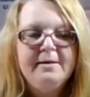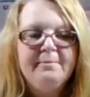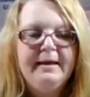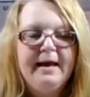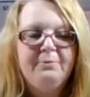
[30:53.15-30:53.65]

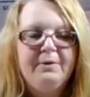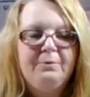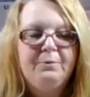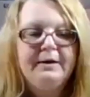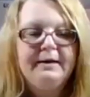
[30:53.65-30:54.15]
But yeah, we
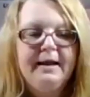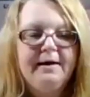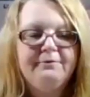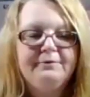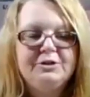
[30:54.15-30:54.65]
would
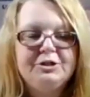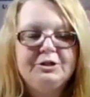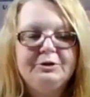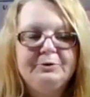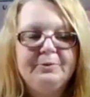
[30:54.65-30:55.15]
love
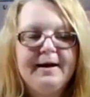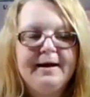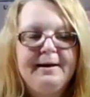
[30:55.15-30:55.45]
to